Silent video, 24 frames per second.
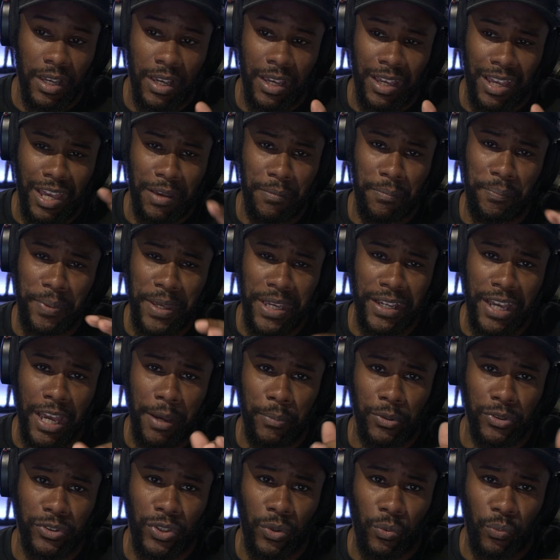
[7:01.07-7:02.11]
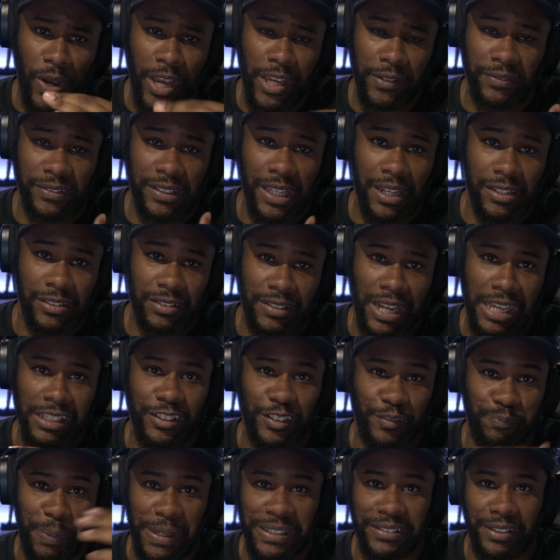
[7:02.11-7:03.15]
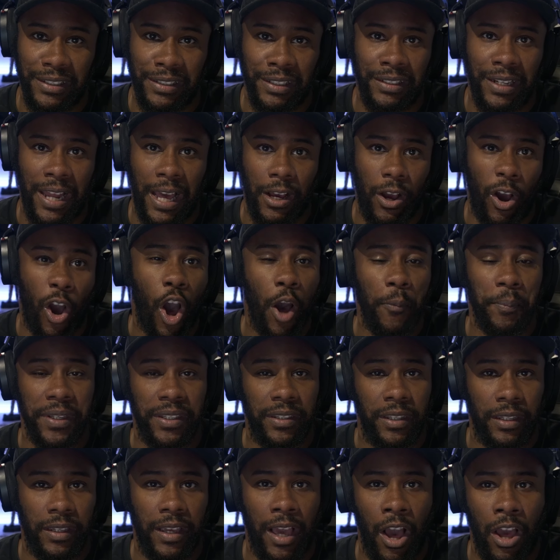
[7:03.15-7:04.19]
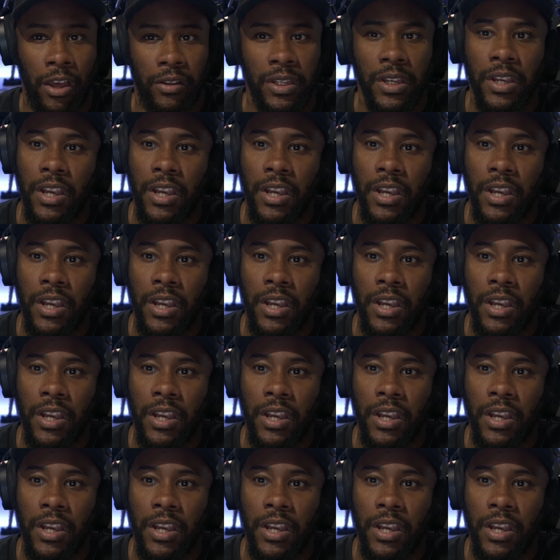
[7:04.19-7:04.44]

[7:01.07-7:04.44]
him being able to wave dash that's basically like armor king i,